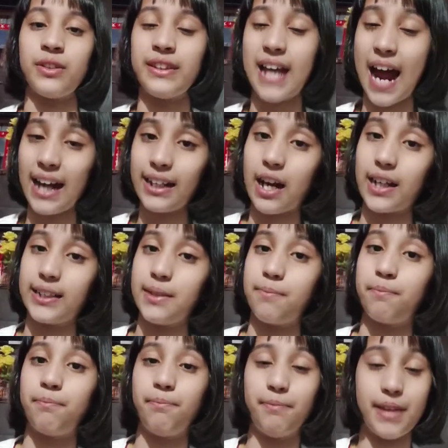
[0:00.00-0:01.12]
That are the
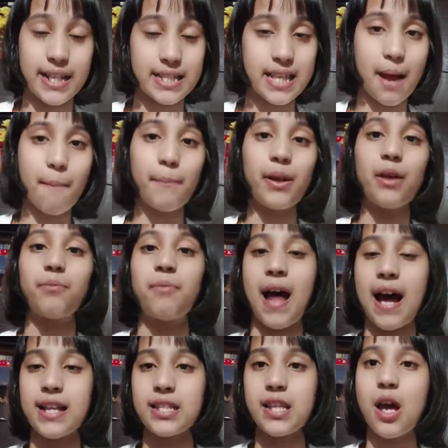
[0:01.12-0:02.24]
example of
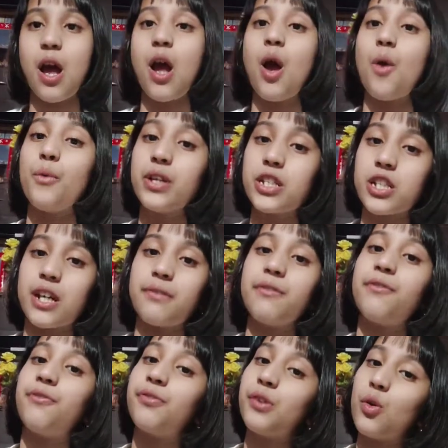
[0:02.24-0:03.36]
plants which can
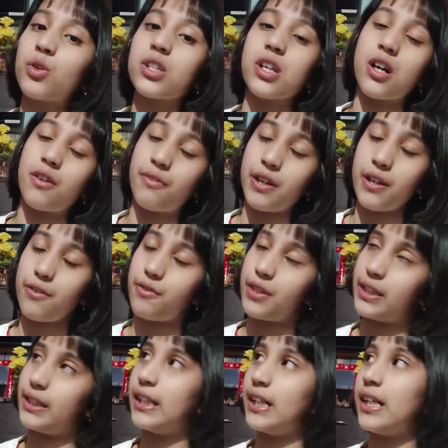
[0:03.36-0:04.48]
float away
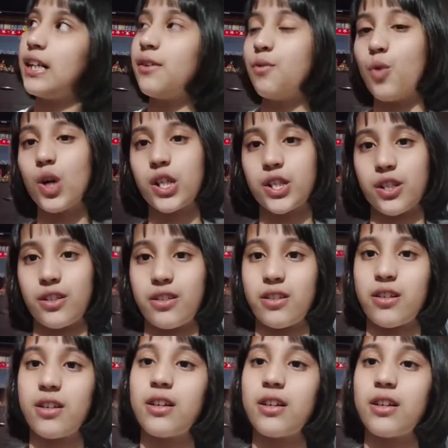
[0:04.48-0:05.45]
with the water.